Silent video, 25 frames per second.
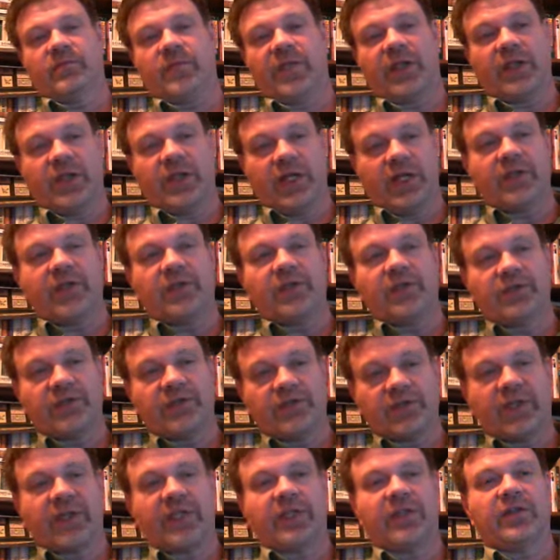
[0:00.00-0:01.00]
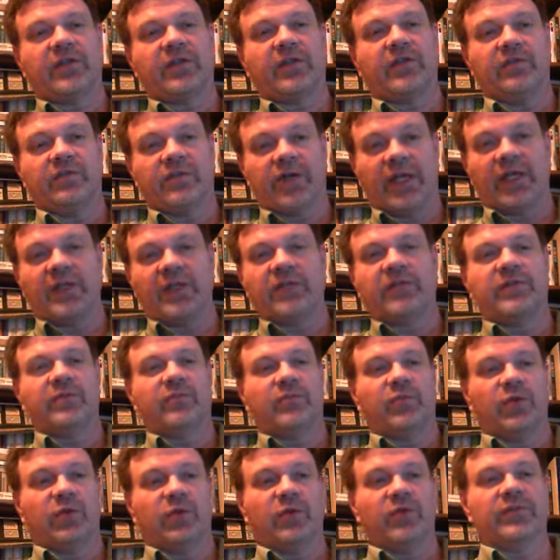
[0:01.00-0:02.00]
They understand the vital
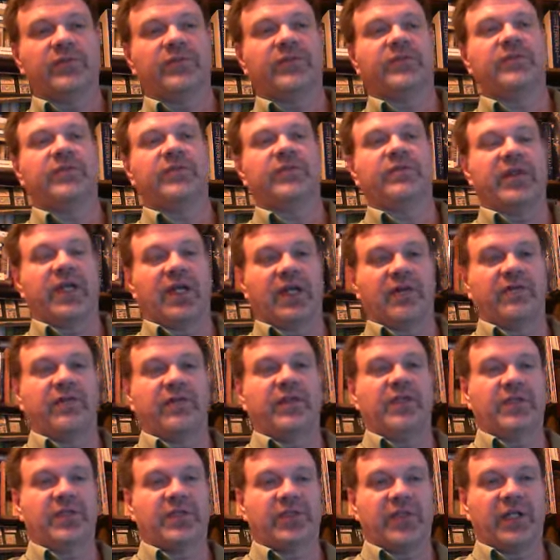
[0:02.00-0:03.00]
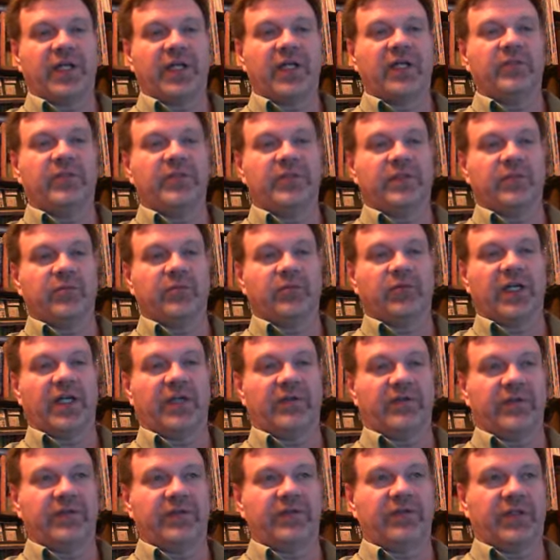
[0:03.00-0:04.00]
importance of confidentiality and
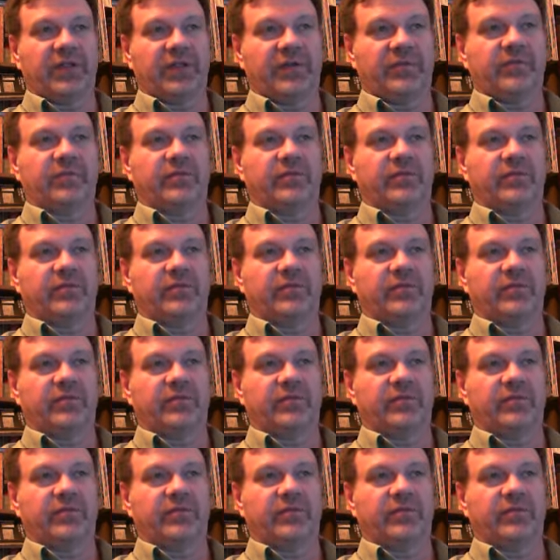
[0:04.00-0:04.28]
privacy.